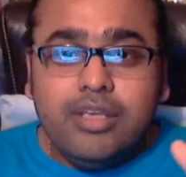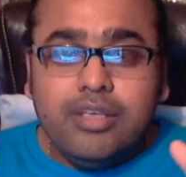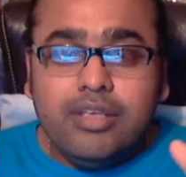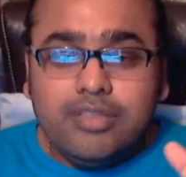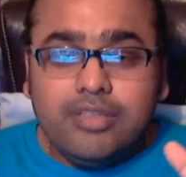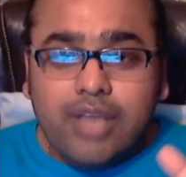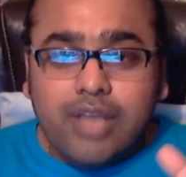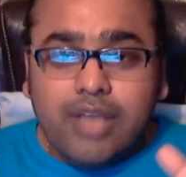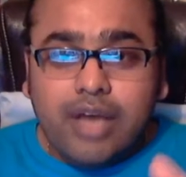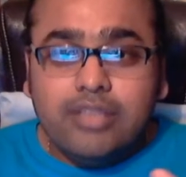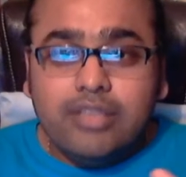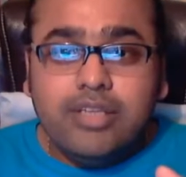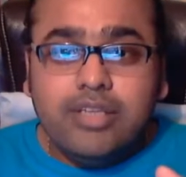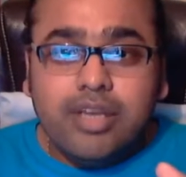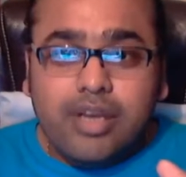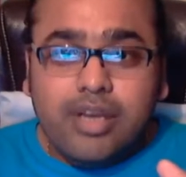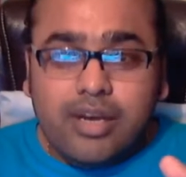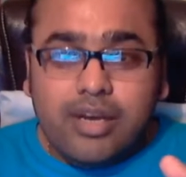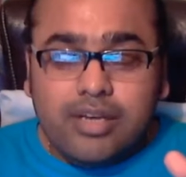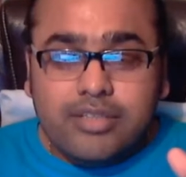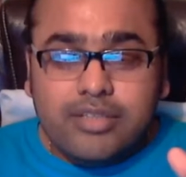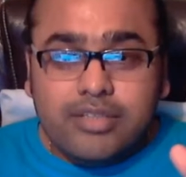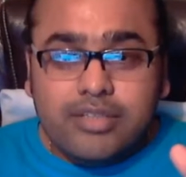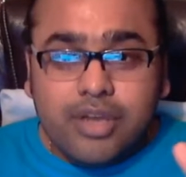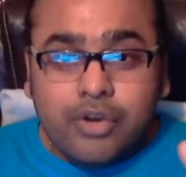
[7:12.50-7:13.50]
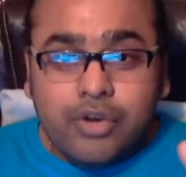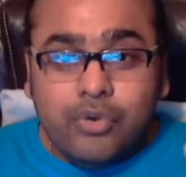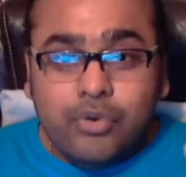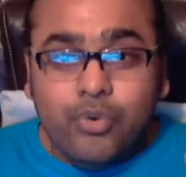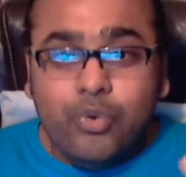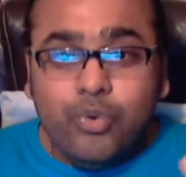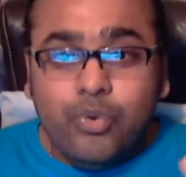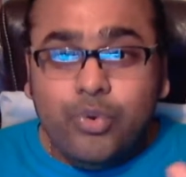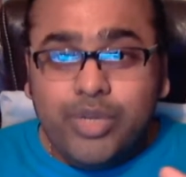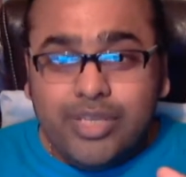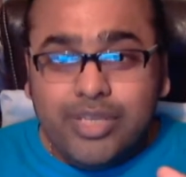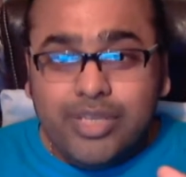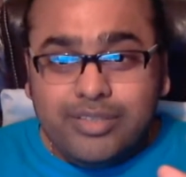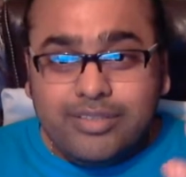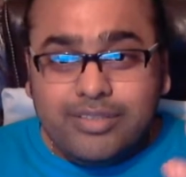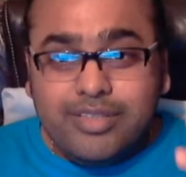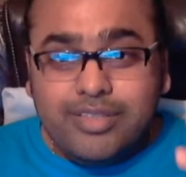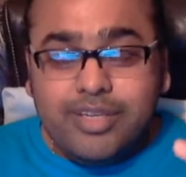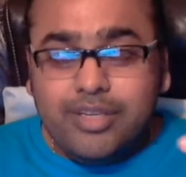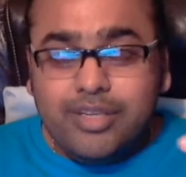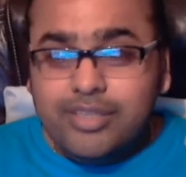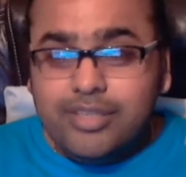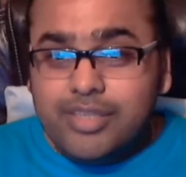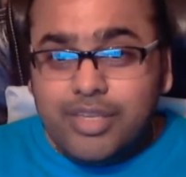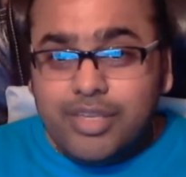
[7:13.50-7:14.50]
sadhakas, aghoris,
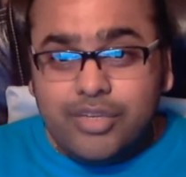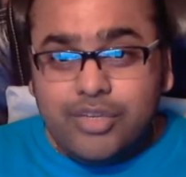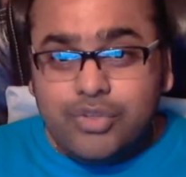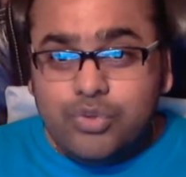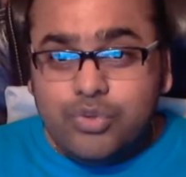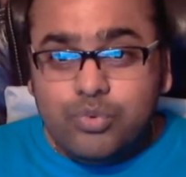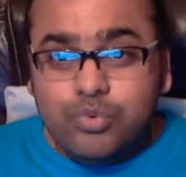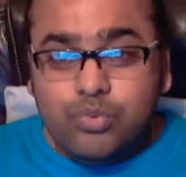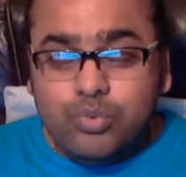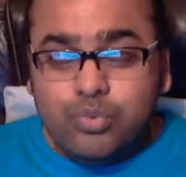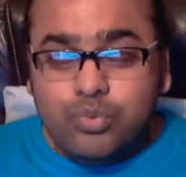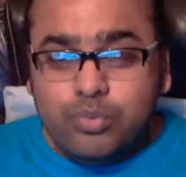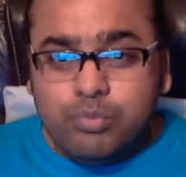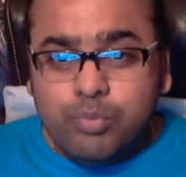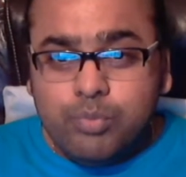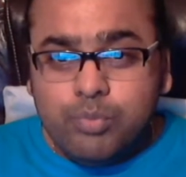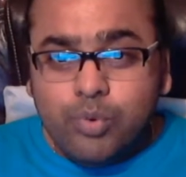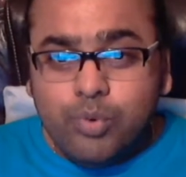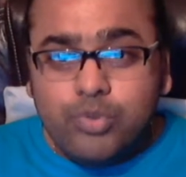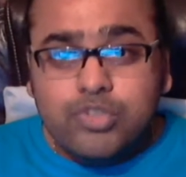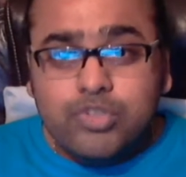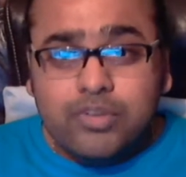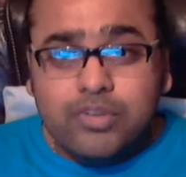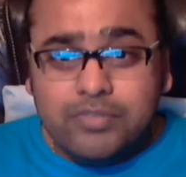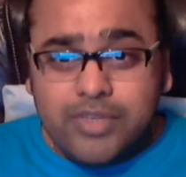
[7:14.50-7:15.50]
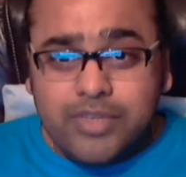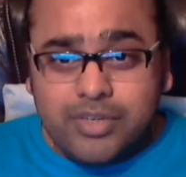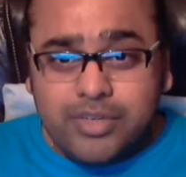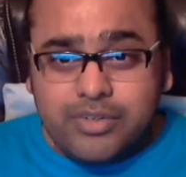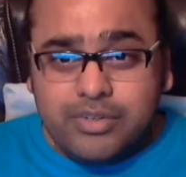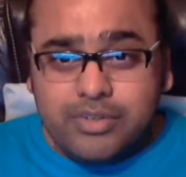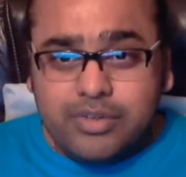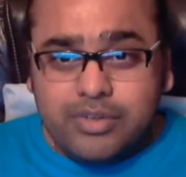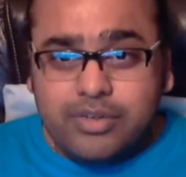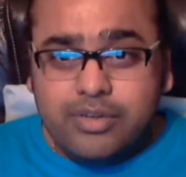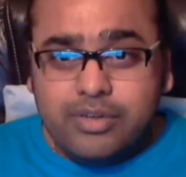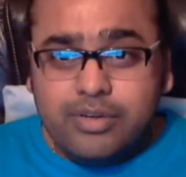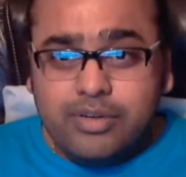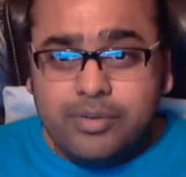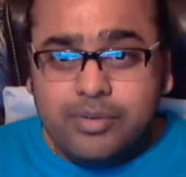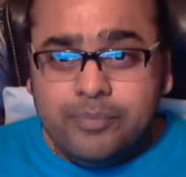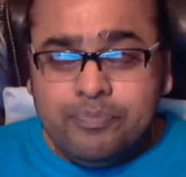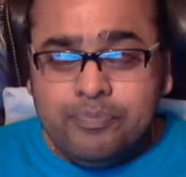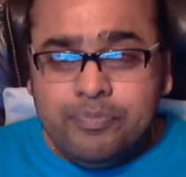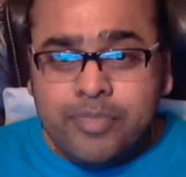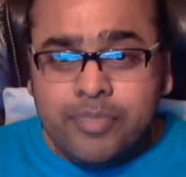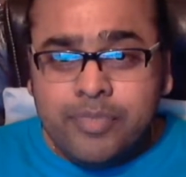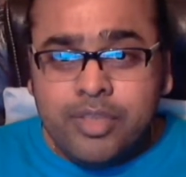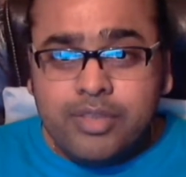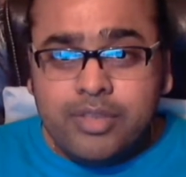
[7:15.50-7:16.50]
they do most of their
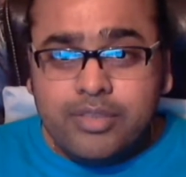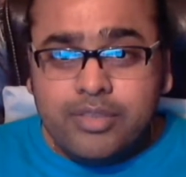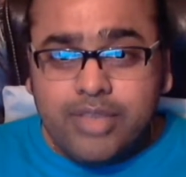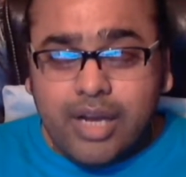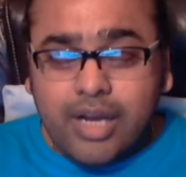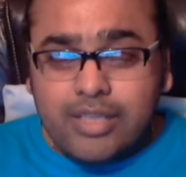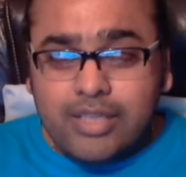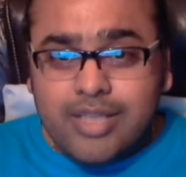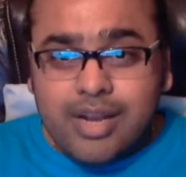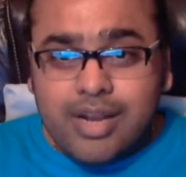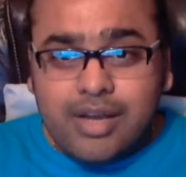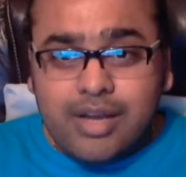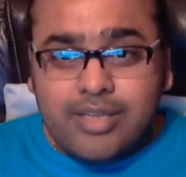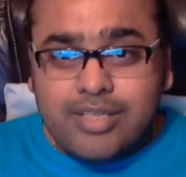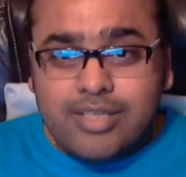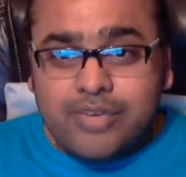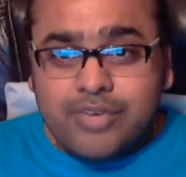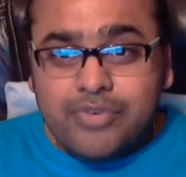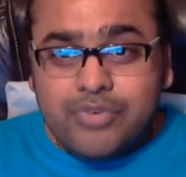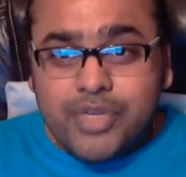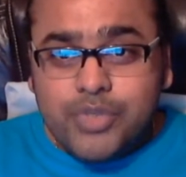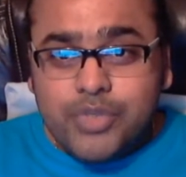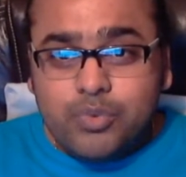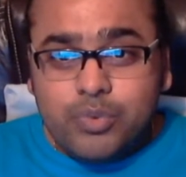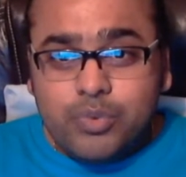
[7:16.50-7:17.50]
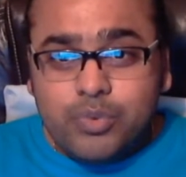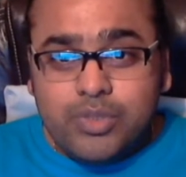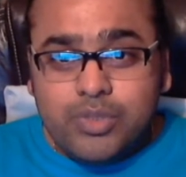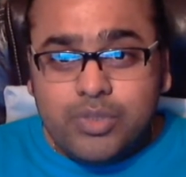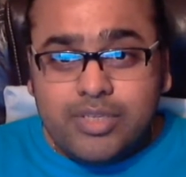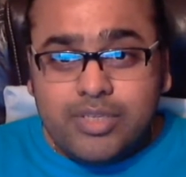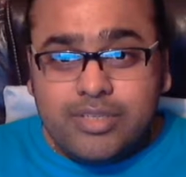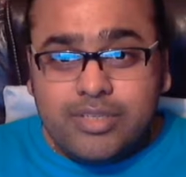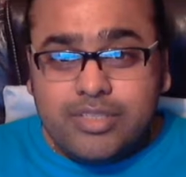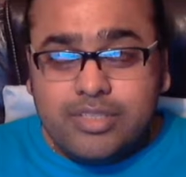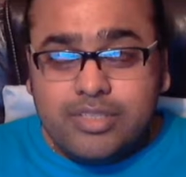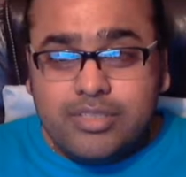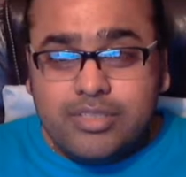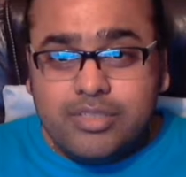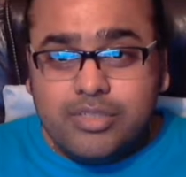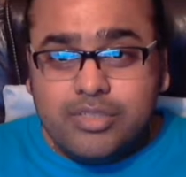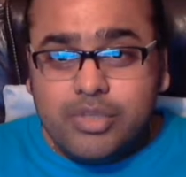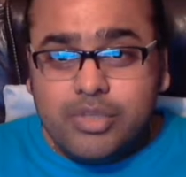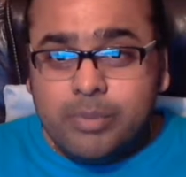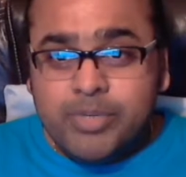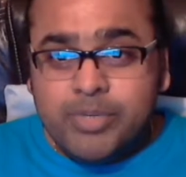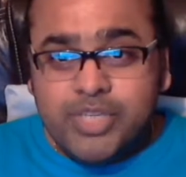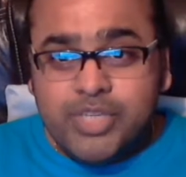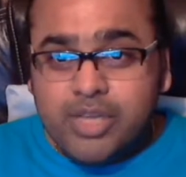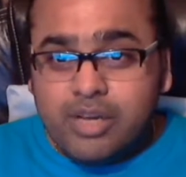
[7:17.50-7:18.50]
sadhanas and rituals in
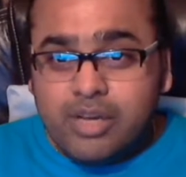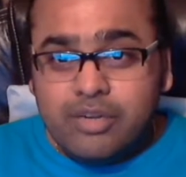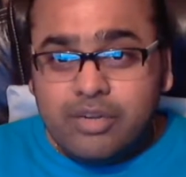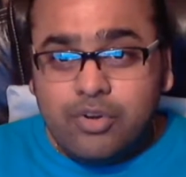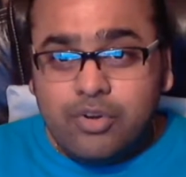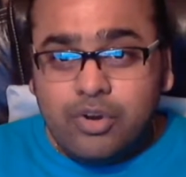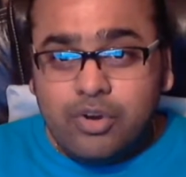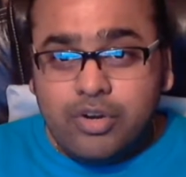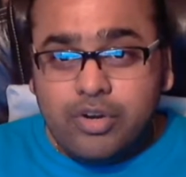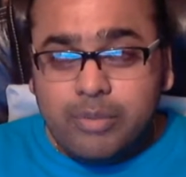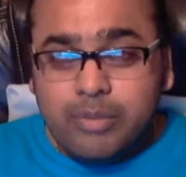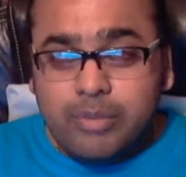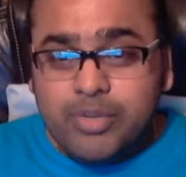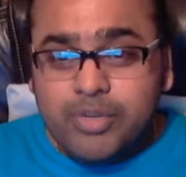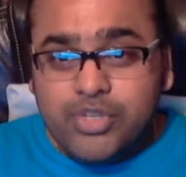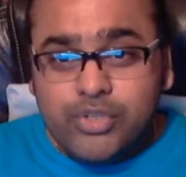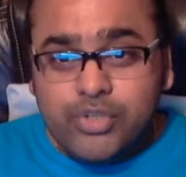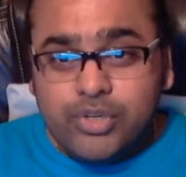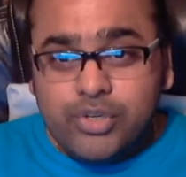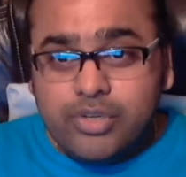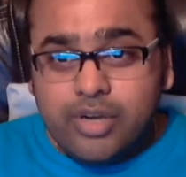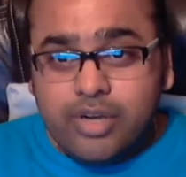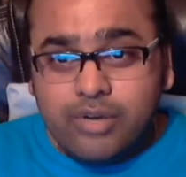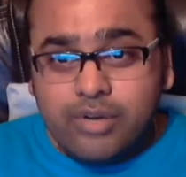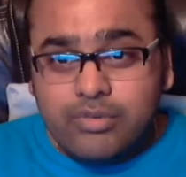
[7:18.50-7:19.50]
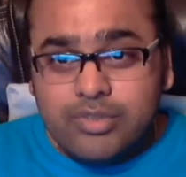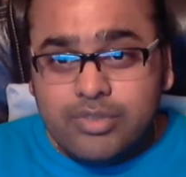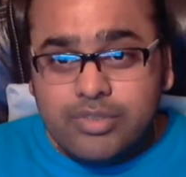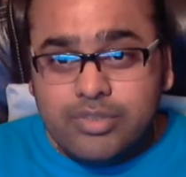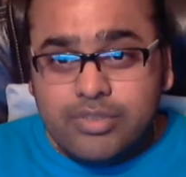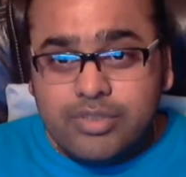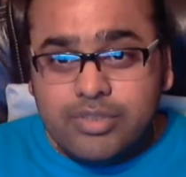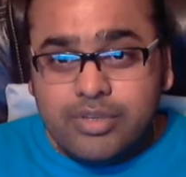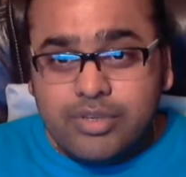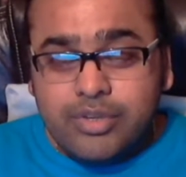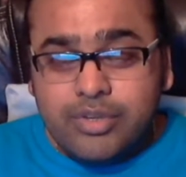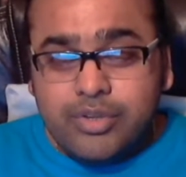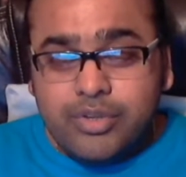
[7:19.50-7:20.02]
shamashan or cremation grounds,